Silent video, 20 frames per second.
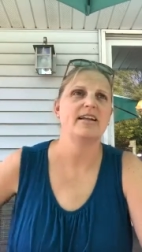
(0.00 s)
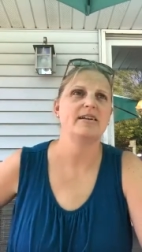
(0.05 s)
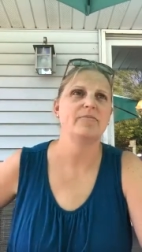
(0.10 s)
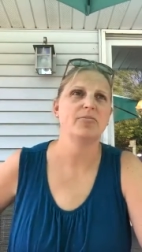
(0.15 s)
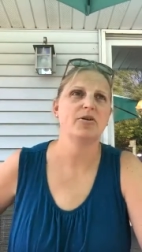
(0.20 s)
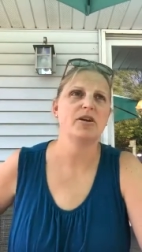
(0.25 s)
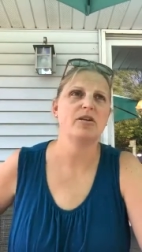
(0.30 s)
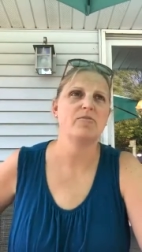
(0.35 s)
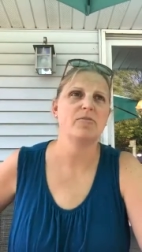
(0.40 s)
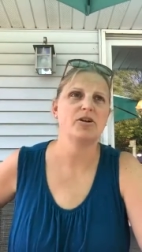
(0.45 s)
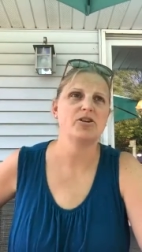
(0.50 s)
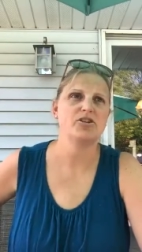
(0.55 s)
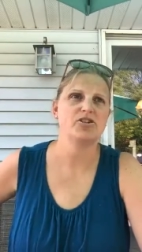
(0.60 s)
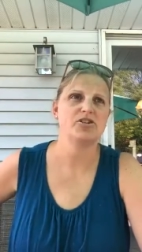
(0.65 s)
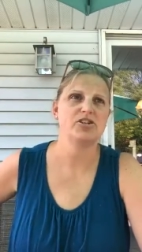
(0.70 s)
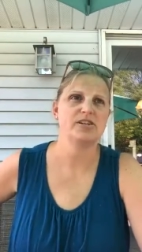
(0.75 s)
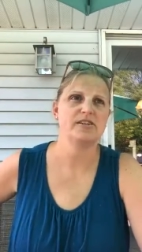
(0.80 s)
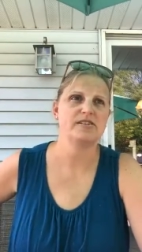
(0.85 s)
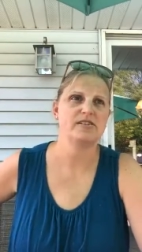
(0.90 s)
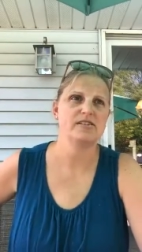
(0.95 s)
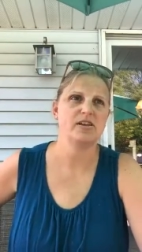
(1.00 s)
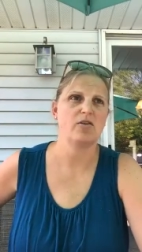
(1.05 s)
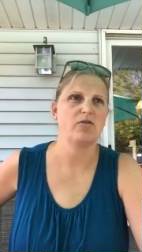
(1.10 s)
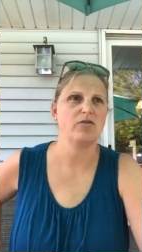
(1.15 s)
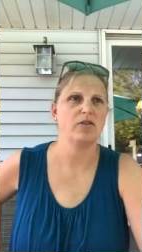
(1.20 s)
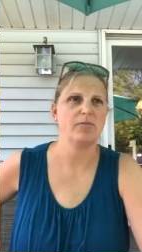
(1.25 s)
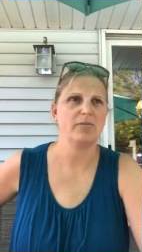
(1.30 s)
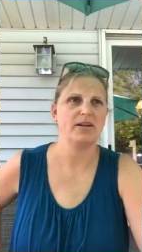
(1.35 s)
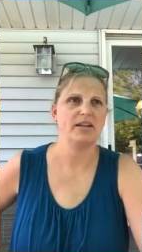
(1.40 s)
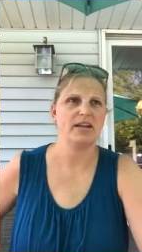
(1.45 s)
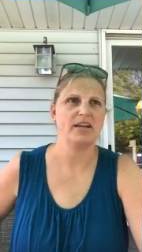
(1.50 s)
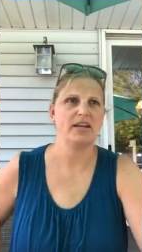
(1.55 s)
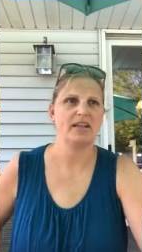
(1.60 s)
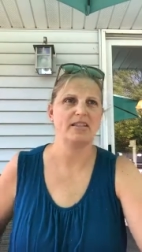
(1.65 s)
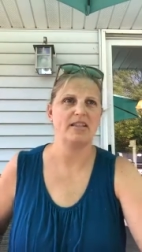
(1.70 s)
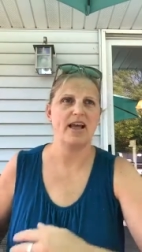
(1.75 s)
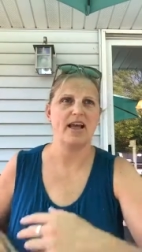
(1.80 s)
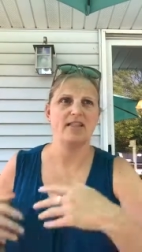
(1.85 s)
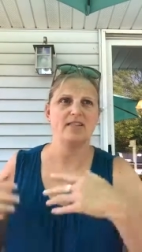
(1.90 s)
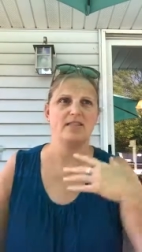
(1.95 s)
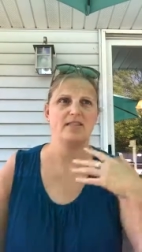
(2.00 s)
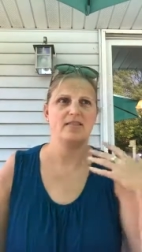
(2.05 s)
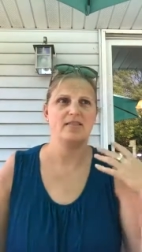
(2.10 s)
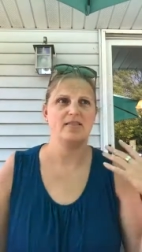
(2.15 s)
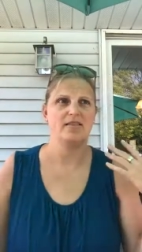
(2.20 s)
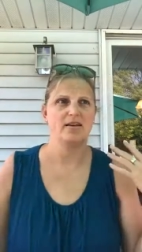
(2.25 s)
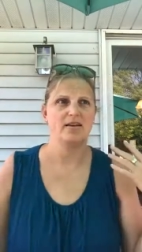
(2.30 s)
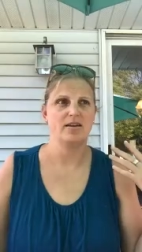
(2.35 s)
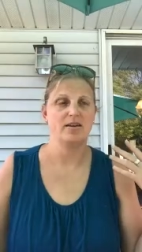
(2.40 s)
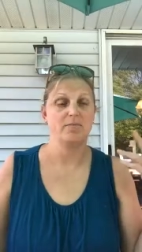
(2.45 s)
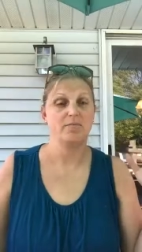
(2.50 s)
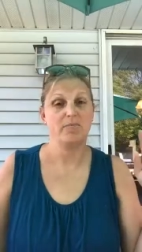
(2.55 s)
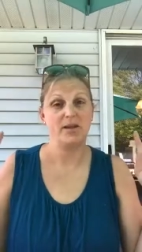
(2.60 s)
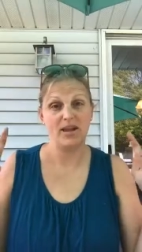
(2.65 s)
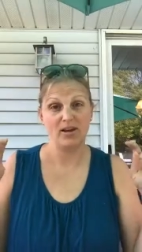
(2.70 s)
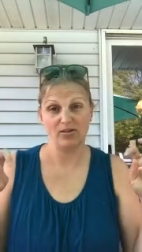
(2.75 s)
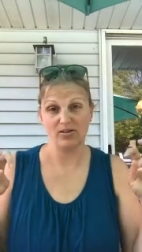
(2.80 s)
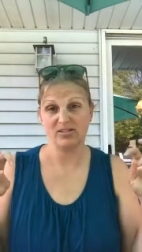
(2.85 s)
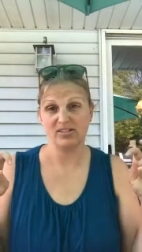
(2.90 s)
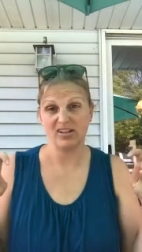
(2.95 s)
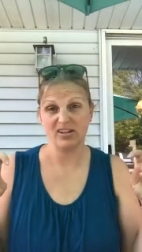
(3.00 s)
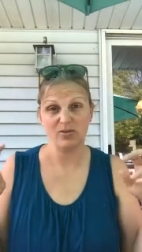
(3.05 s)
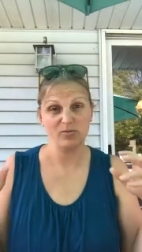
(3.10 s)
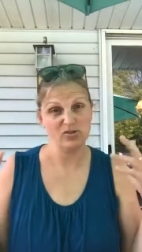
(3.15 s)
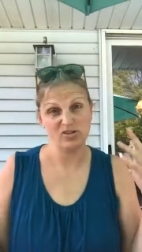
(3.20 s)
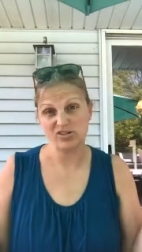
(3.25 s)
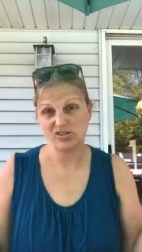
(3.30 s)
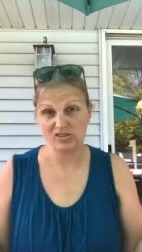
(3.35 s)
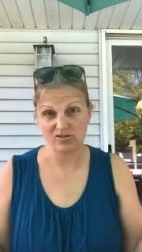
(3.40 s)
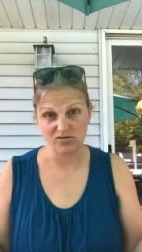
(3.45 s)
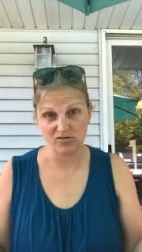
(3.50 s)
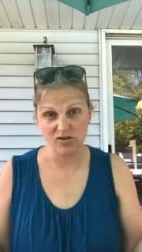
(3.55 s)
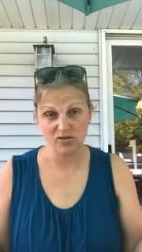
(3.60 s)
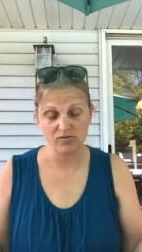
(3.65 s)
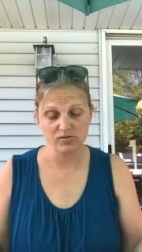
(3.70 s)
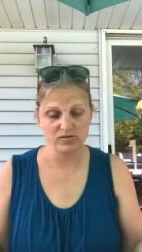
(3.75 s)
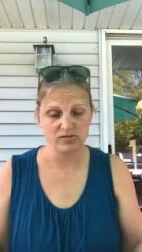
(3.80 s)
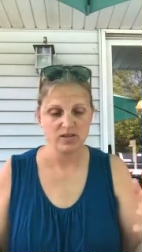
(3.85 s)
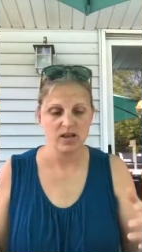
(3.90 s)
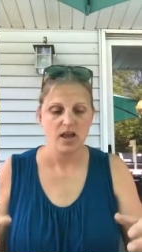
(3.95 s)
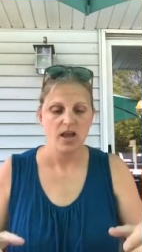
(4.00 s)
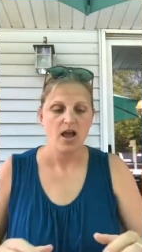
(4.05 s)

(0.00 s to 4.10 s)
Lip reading: It pretty much is self-limiting in that the parasite, which is gross,